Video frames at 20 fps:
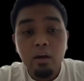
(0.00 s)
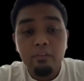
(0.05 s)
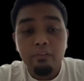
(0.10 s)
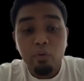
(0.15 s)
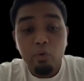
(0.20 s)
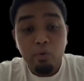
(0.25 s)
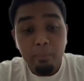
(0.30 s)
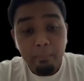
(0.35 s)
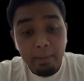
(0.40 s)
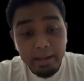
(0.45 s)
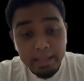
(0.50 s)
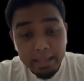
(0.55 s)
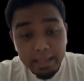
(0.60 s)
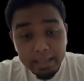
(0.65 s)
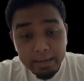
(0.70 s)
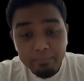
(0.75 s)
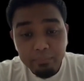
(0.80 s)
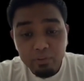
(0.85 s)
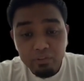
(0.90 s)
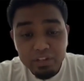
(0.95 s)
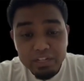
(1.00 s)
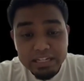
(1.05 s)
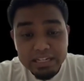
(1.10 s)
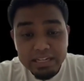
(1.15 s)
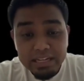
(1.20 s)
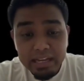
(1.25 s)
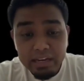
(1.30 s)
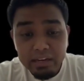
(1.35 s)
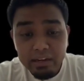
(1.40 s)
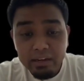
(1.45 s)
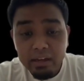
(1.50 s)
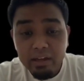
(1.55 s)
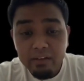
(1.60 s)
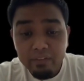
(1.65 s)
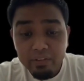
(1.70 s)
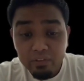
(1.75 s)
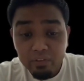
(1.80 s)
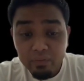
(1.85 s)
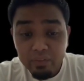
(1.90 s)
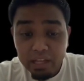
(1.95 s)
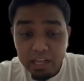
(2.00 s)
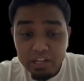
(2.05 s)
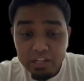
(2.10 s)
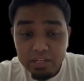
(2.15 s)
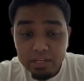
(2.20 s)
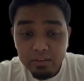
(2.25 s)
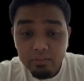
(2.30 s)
For market position and diversification,